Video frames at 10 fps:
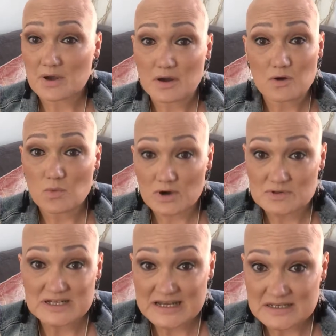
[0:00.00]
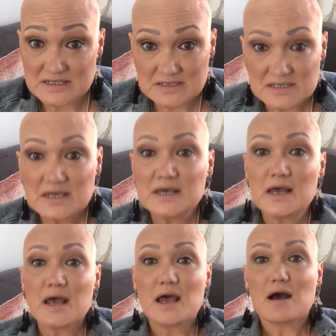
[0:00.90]
my whole world had ended.
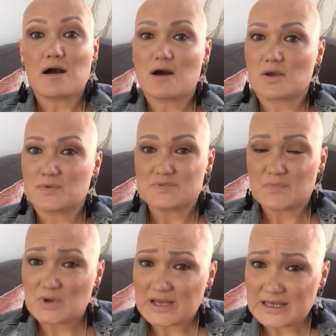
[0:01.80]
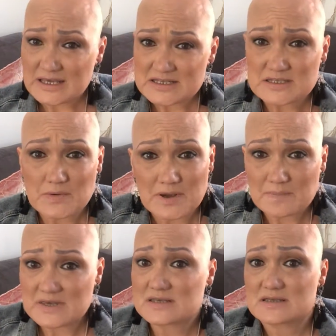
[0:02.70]
I was bullied, so I
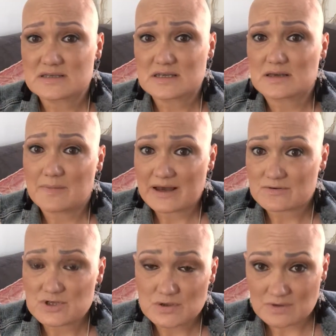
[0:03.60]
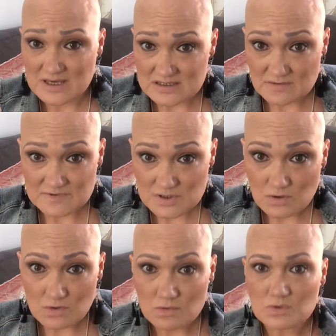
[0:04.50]
missed about 2 years of
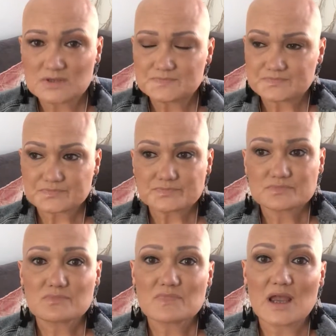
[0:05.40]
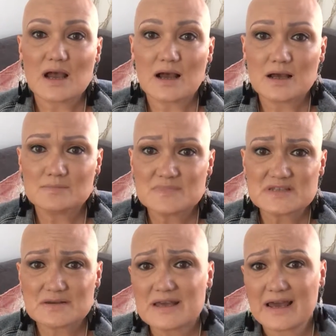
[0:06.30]
school.
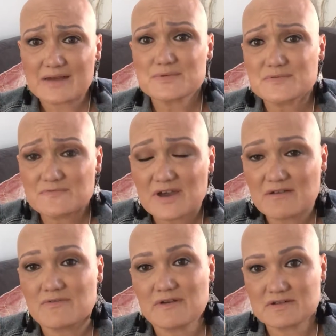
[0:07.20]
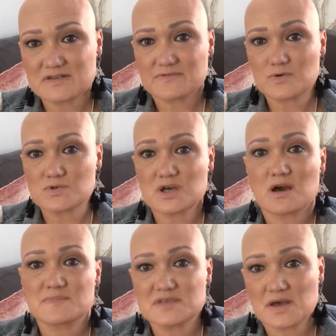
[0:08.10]
So yeah, it was a very, very difficult
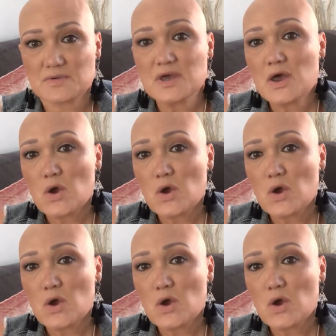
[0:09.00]
time. So